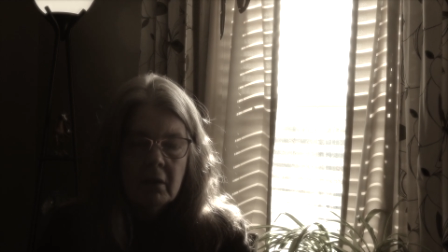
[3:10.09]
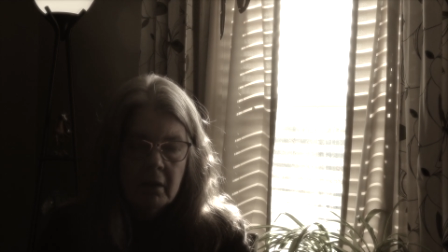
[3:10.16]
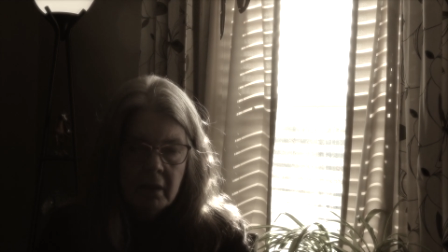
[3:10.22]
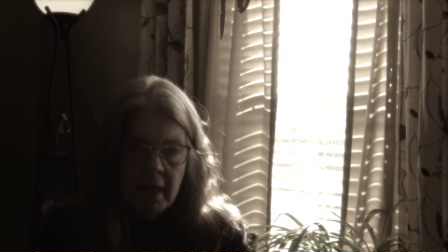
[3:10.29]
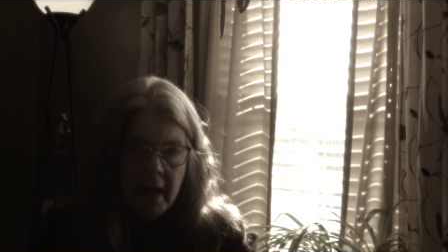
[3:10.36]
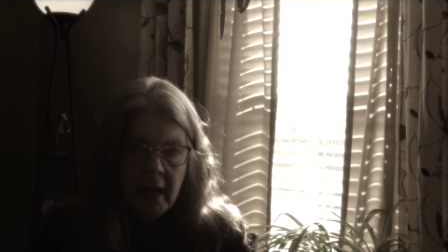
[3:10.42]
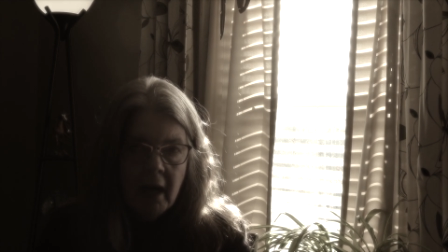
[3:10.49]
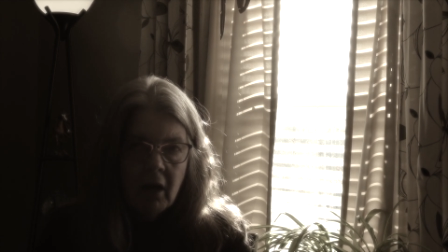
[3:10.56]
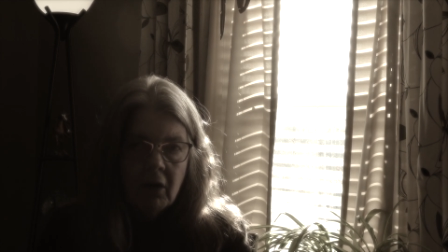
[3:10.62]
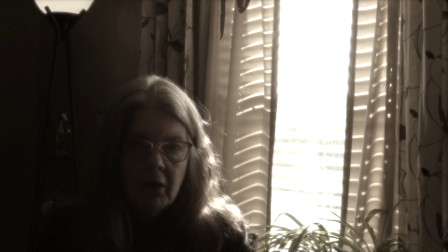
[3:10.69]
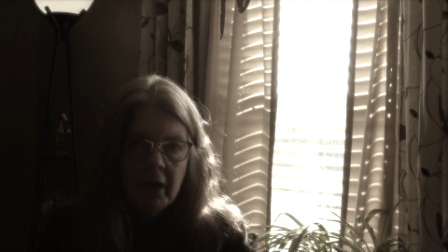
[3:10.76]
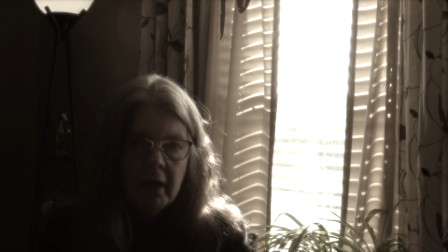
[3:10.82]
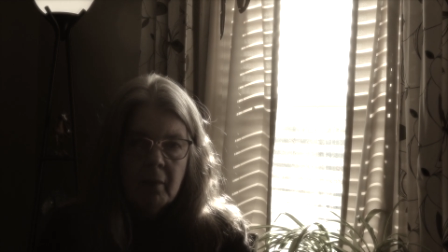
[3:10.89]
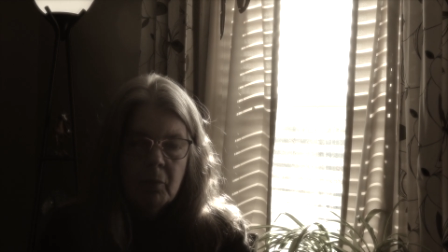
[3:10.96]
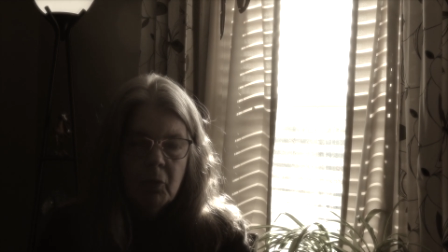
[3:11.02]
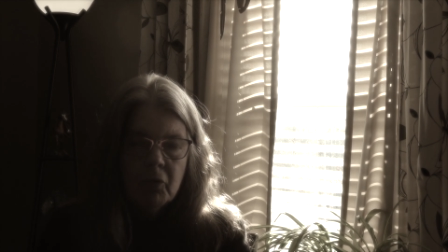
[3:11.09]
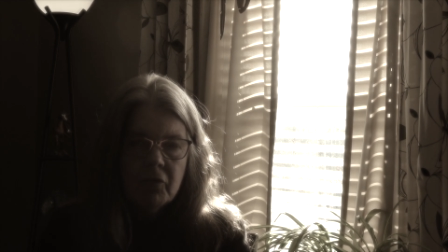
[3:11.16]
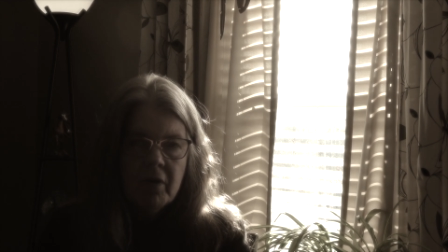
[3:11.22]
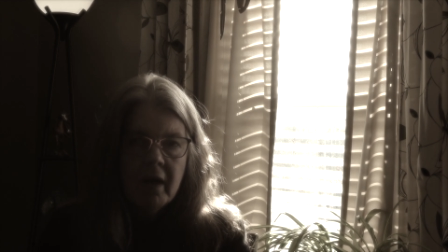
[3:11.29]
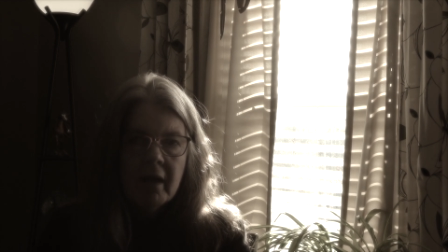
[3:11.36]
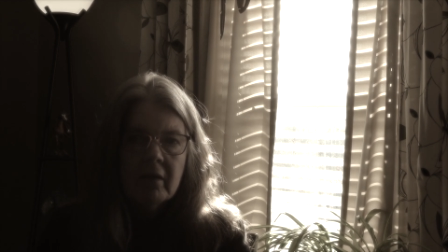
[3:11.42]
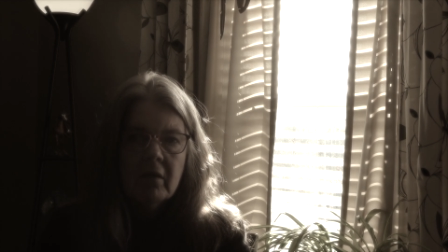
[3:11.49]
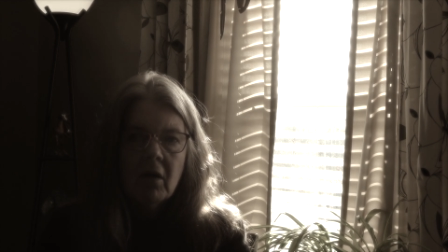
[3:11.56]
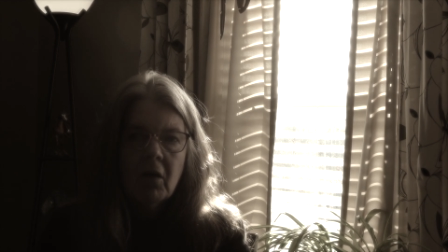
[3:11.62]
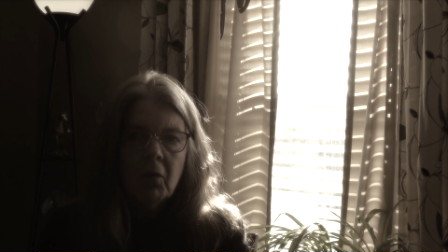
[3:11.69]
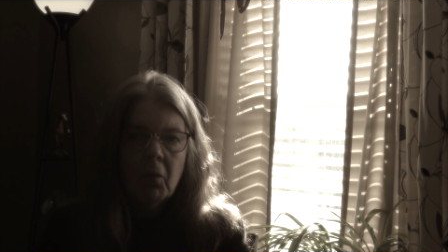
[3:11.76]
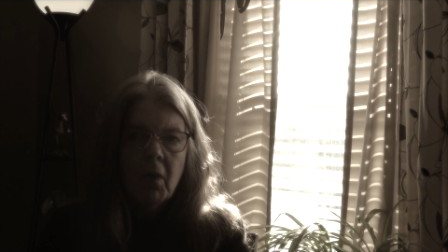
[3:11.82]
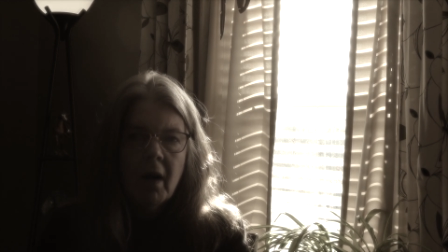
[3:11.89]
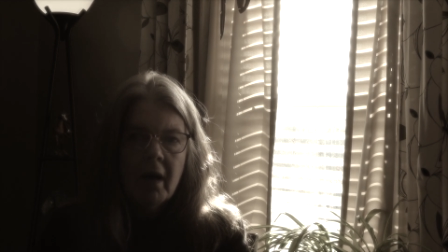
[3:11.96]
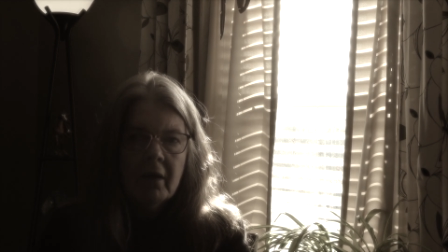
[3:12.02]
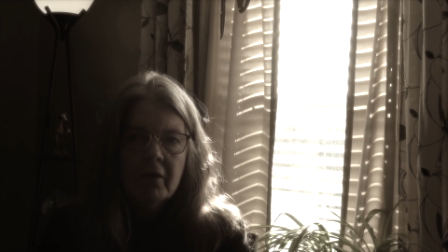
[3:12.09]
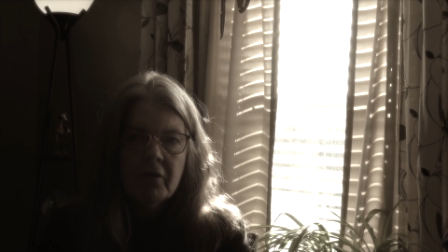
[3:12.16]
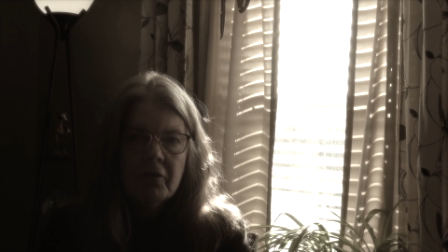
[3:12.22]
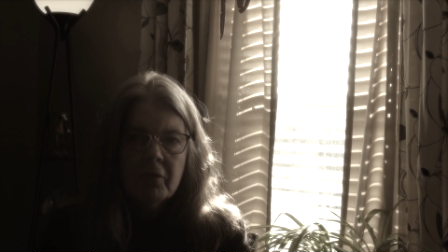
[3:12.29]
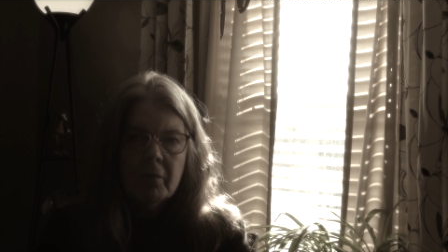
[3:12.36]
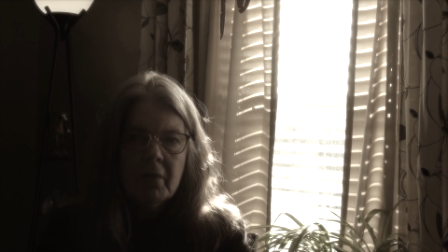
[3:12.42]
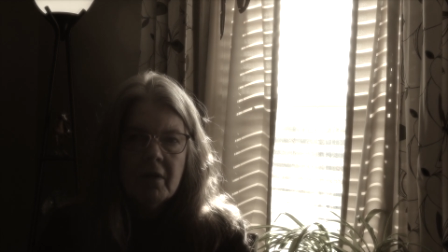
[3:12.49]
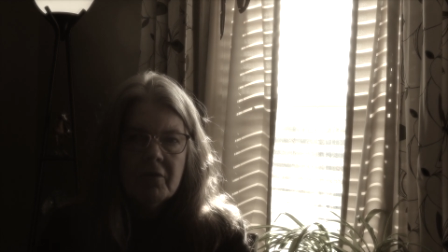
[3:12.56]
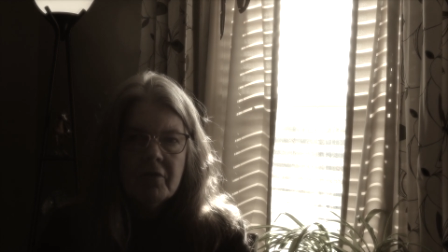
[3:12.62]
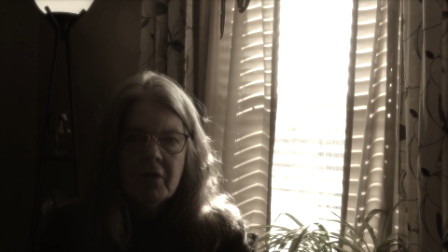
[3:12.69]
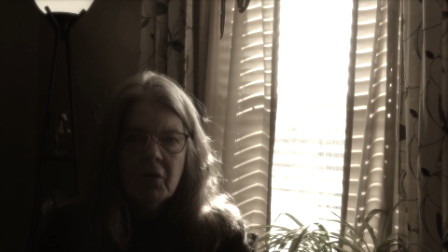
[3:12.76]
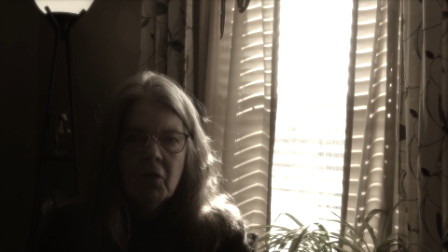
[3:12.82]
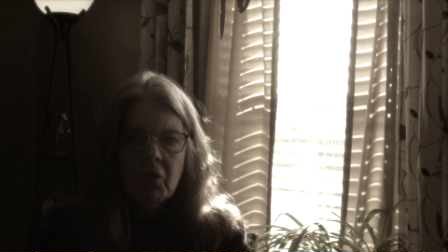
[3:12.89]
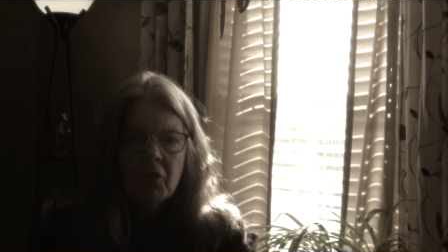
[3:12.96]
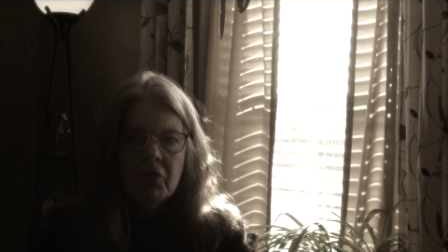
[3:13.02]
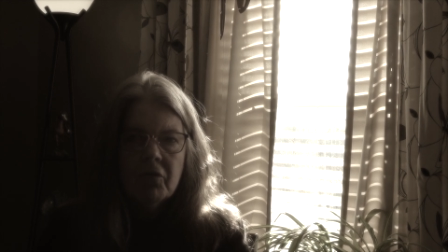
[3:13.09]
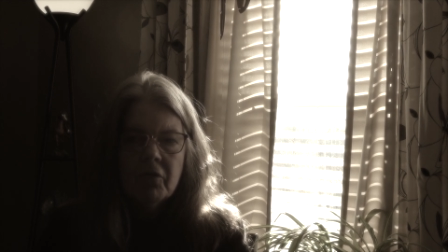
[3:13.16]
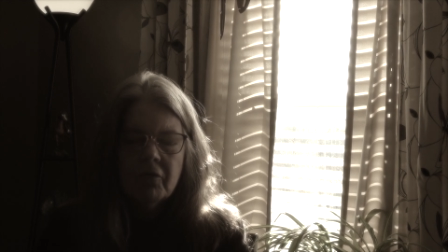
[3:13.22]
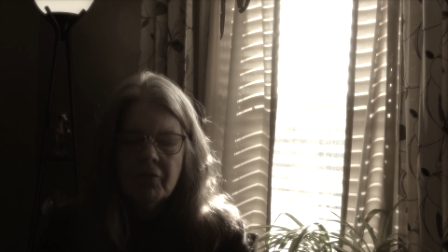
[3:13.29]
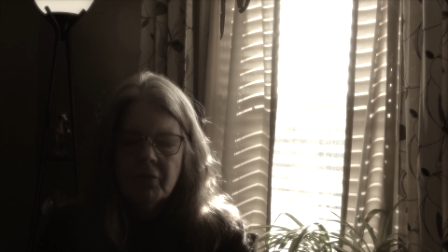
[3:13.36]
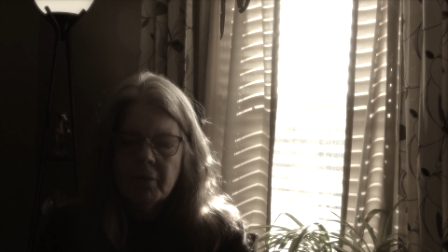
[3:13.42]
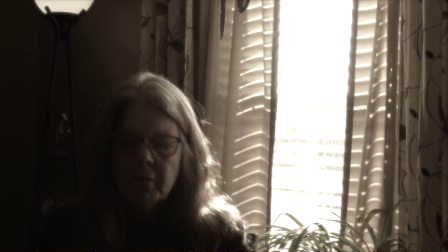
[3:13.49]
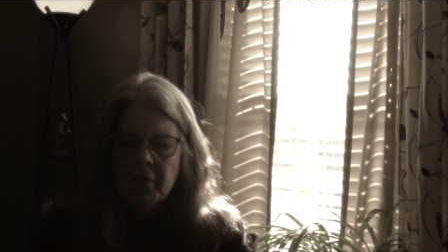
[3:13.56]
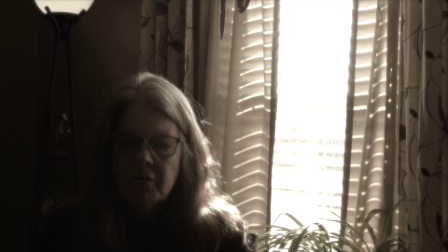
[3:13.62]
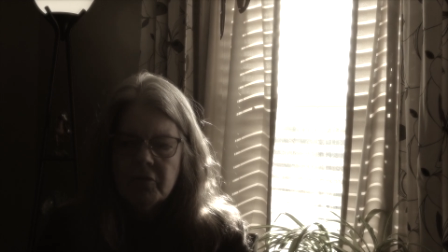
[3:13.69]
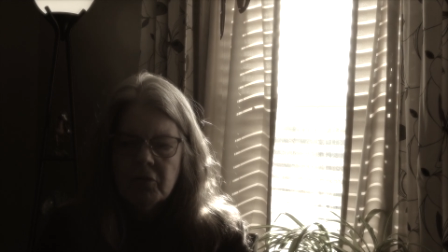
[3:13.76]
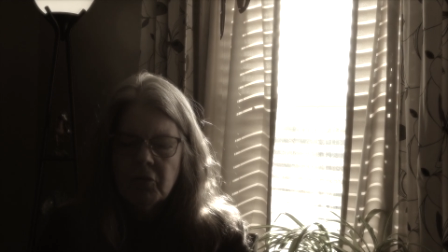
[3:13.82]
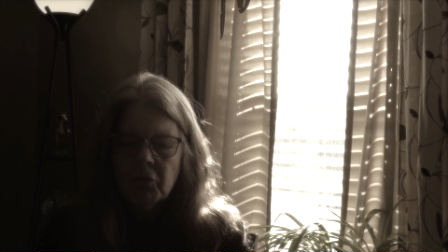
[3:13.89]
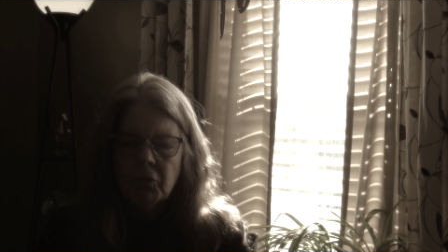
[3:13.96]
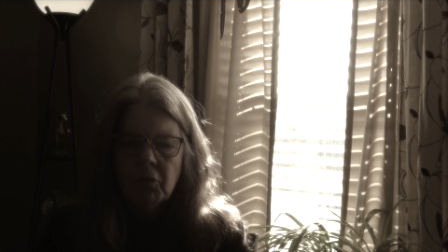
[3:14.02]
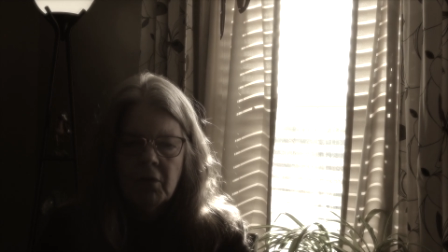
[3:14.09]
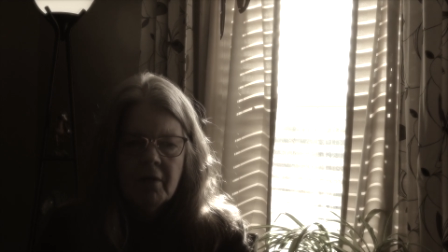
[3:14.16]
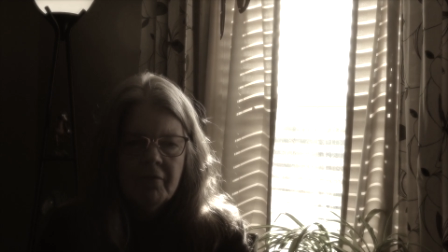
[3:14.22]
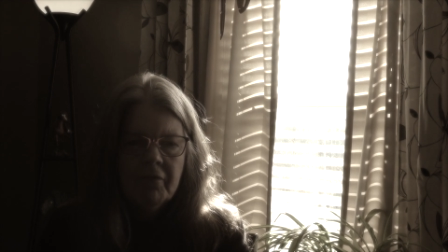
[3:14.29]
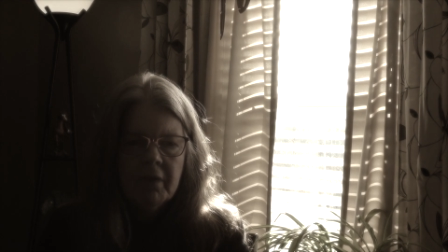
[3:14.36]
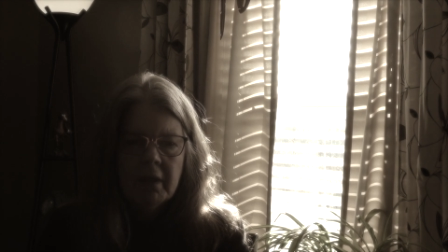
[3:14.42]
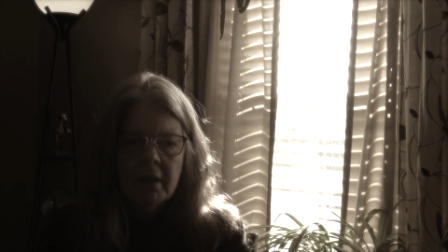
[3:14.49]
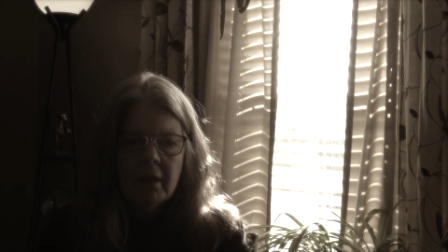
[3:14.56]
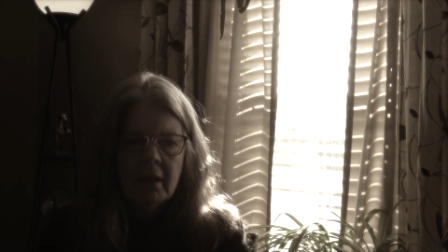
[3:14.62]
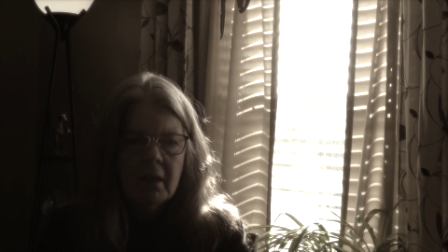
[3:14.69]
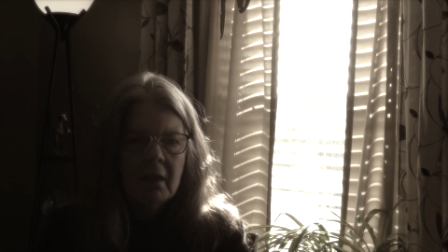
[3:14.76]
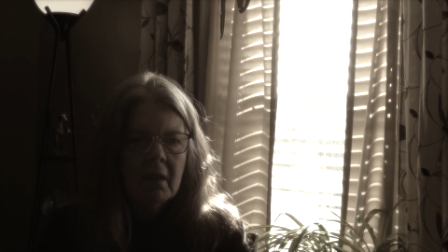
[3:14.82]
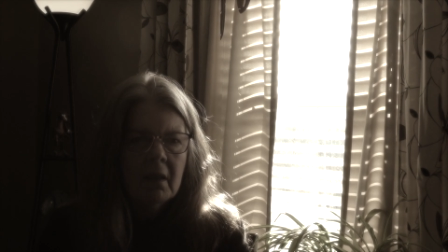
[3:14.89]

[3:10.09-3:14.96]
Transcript: now and protect our wild and domestic horses from this horrific